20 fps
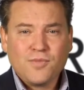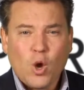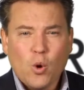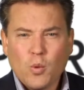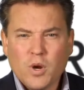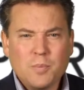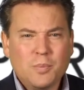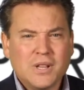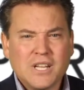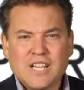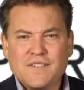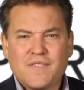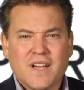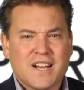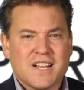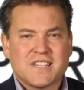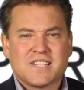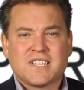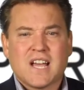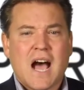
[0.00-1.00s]
We believe
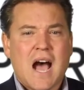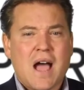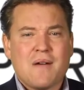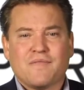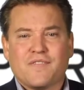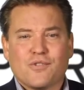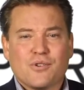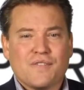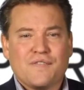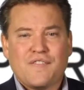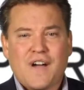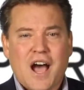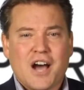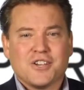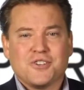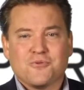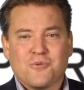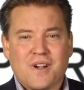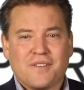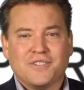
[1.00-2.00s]
that it's time for a
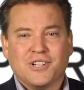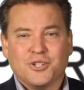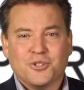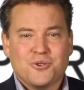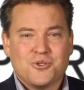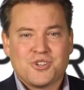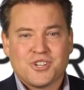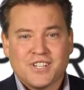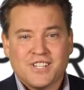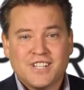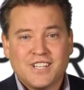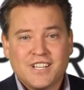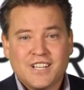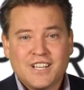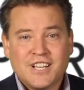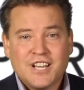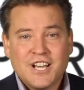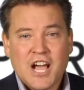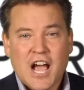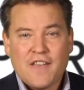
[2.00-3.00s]
value revolution,
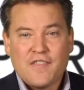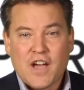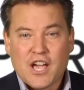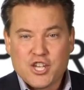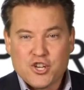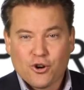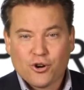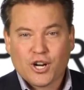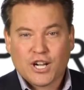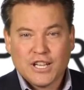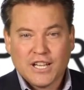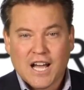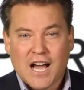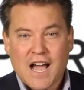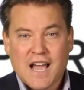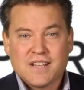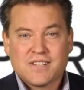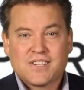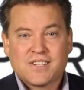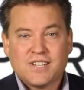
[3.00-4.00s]
and that your
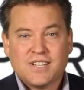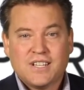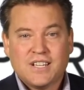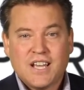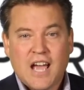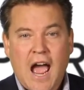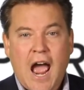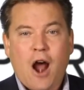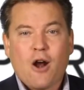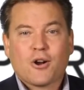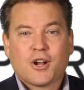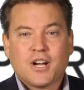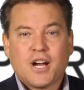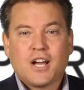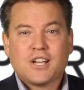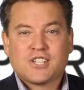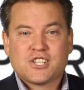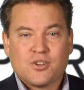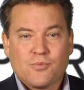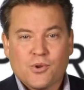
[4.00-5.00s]
clients, our
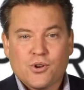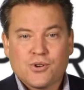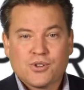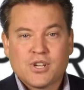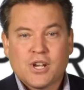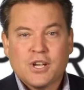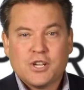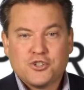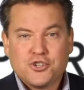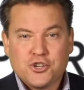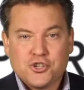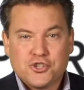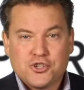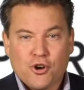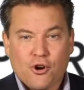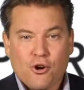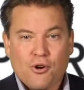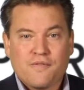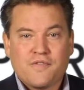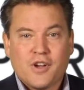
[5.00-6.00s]
customers,
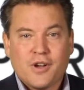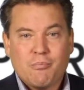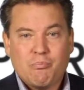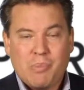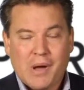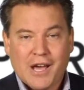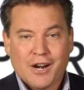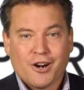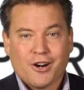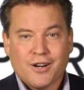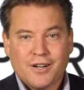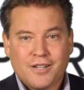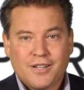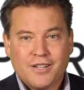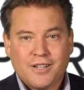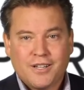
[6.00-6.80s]
deserve better.